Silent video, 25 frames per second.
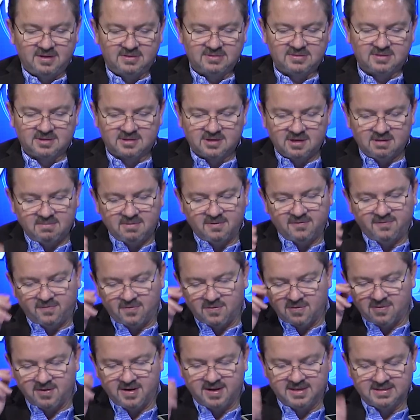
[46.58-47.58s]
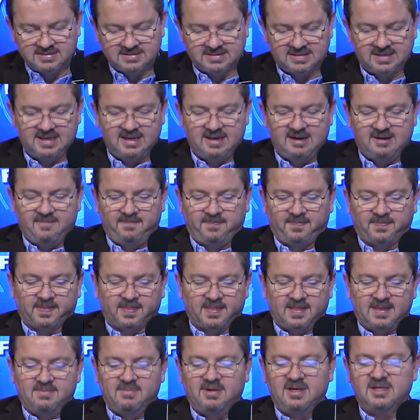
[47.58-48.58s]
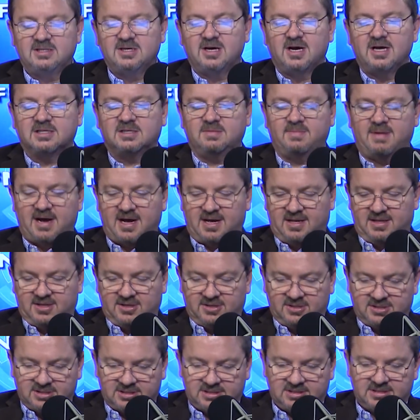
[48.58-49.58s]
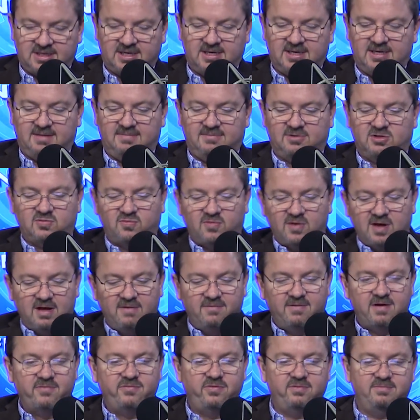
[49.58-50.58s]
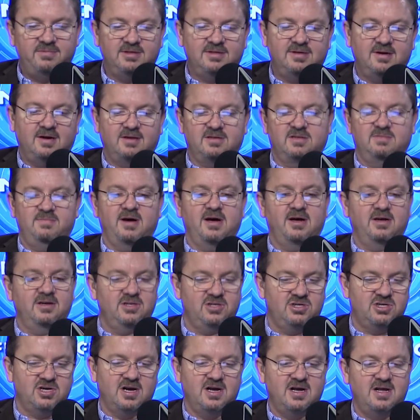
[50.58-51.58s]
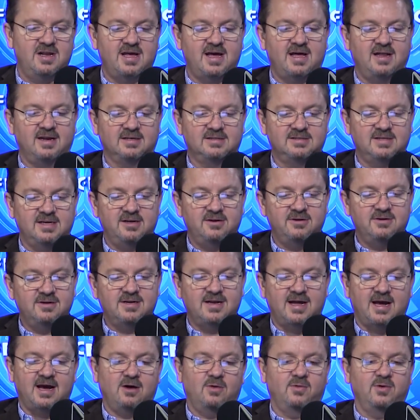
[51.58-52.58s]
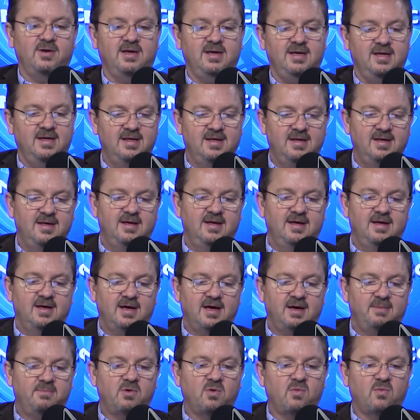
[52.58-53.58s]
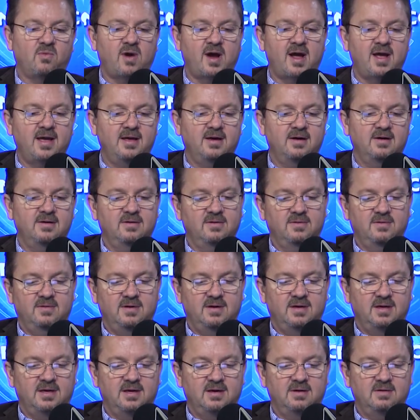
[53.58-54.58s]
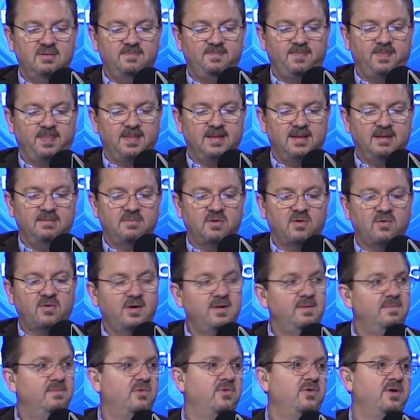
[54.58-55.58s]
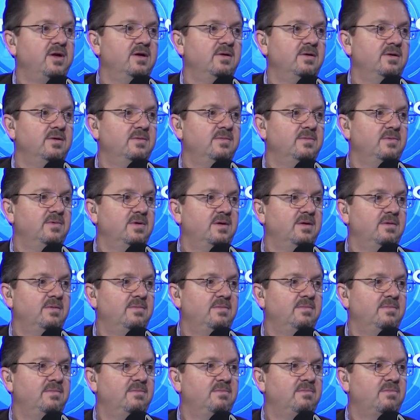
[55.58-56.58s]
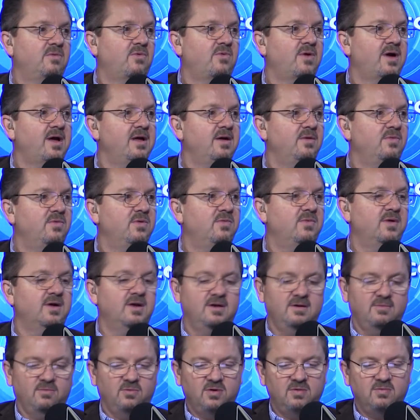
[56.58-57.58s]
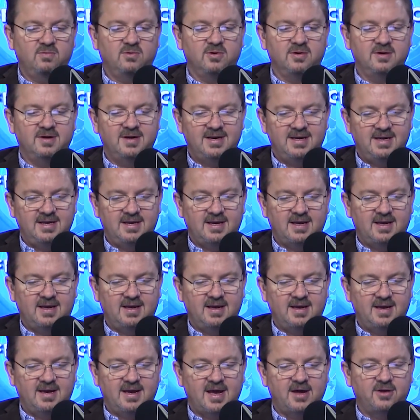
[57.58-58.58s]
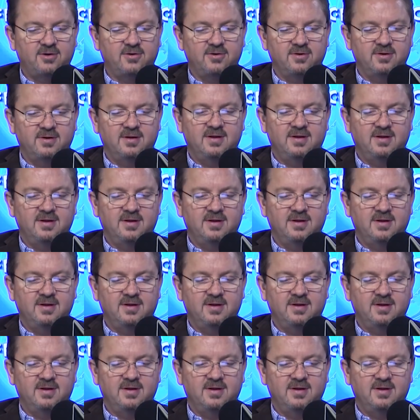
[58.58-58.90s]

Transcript: that have gone before us. But he talks about, there's um, 12 of them. He talks about John Alexander Dowie, uh, Mariah, um, Maria Mariah Woodward, Woodward uh,